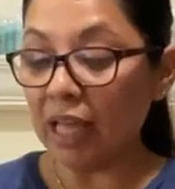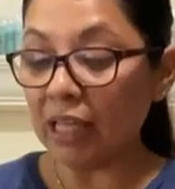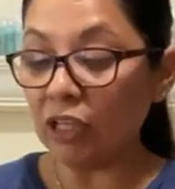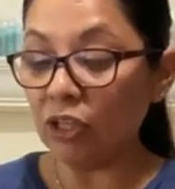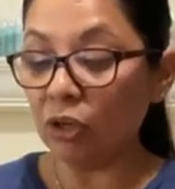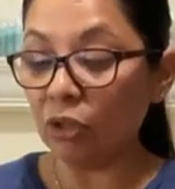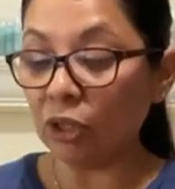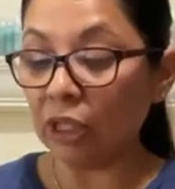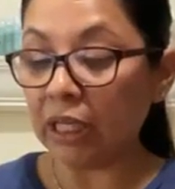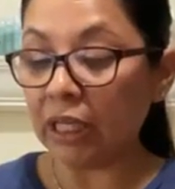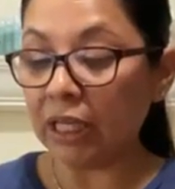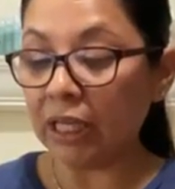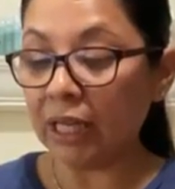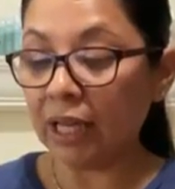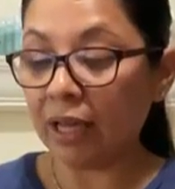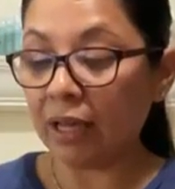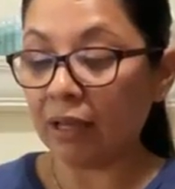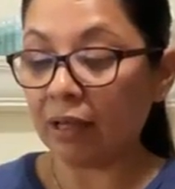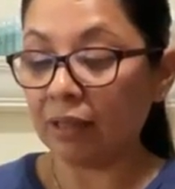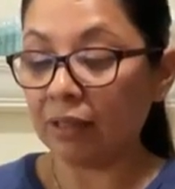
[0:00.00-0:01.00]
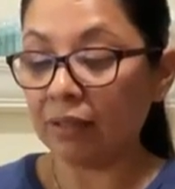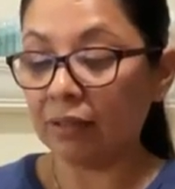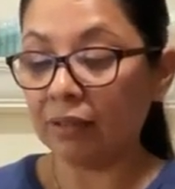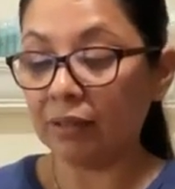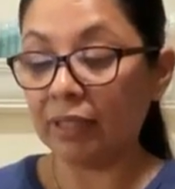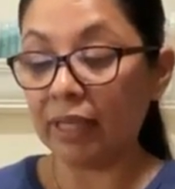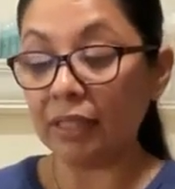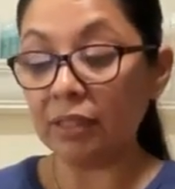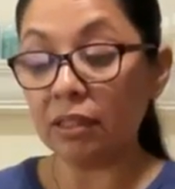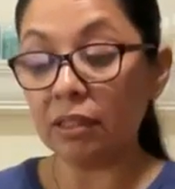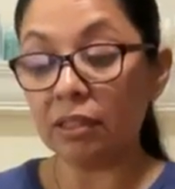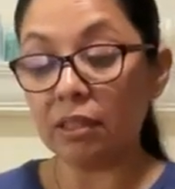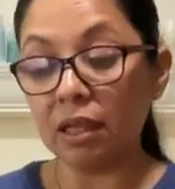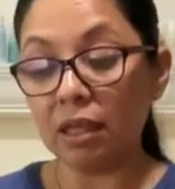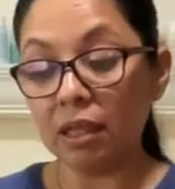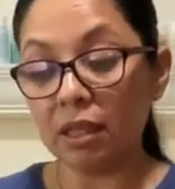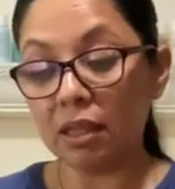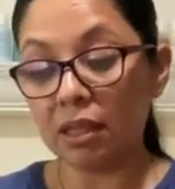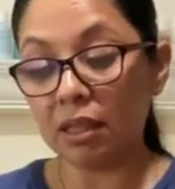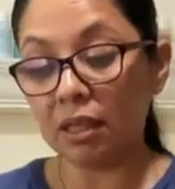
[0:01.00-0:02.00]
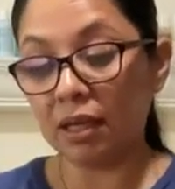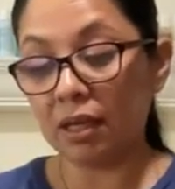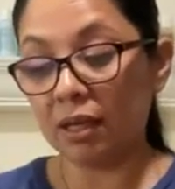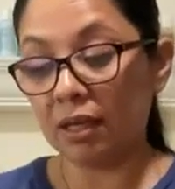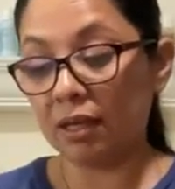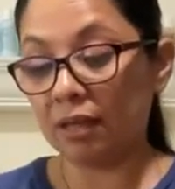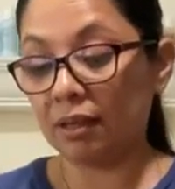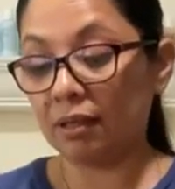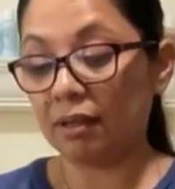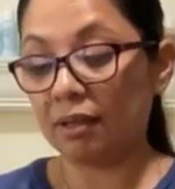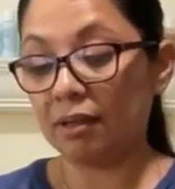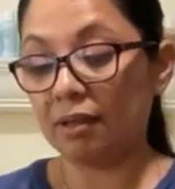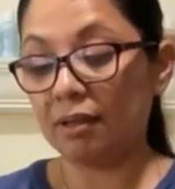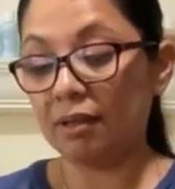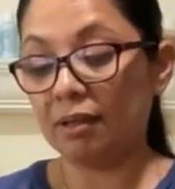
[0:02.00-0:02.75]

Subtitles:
I lo tenía. That's another thing.